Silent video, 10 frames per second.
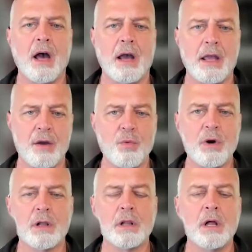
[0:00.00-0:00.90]
uh, it
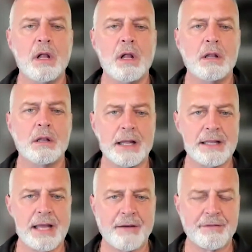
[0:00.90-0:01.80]
will
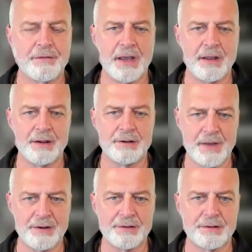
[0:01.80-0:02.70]
likely have to face,
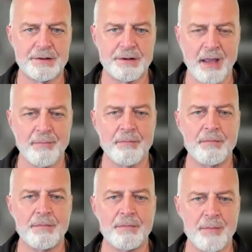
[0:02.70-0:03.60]
face the same
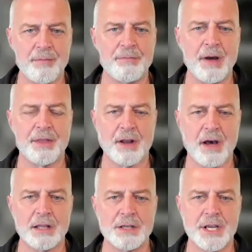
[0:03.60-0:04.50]
type of
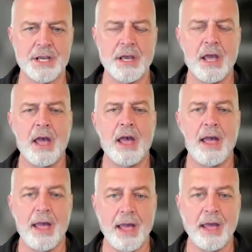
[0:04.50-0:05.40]
methodology.
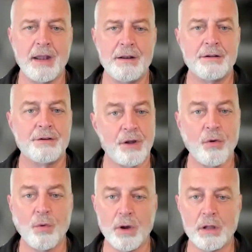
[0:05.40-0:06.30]
And
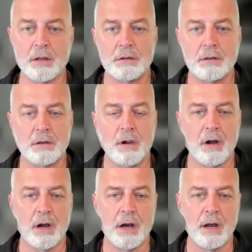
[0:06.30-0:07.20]
so will
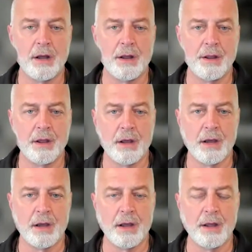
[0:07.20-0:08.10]
uh,
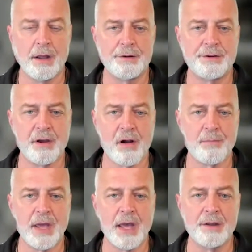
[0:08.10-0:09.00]
uh,
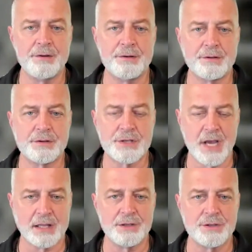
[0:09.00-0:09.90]
CRPA's
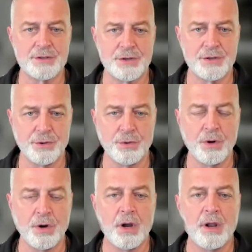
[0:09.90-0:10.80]
challenge to
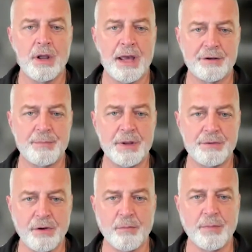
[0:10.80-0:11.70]

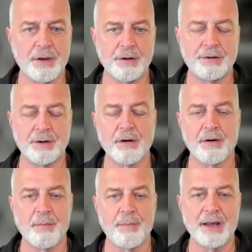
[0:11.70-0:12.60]
SB2 because they're
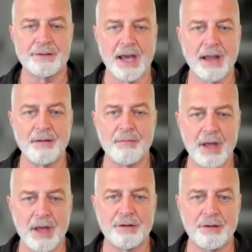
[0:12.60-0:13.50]
going to pass that.
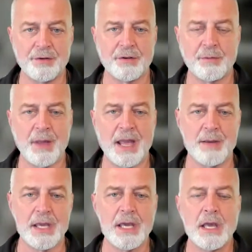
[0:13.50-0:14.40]
That's Newsom's
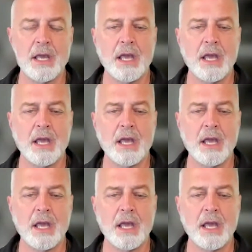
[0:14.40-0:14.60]
baby.